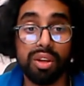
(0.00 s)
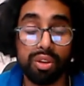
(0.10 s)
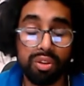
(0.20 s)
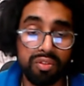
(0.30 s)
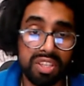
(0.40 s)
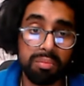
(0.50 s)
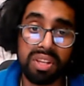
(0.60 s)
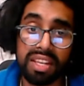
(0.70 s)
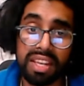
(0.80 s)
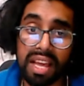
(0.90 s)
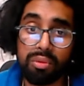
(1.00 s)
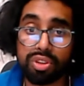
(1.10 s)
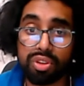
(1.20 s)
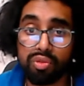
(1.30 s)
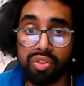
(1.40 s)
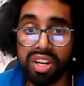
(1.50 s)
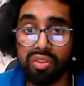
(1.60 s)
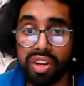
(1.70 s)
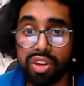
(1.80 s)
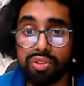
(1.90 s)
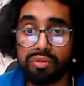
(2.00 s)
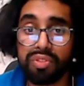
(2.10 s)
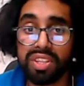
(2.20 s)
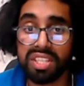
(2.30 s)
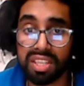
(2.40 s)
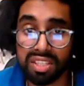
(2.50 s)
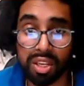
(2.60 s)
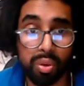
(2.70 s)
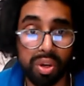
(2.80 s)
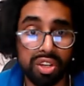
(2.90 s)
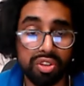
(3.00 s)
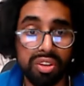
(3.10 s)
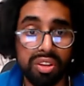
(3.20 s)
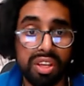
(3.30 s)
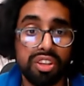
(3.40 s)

You've simply now got to rearrange your physics equation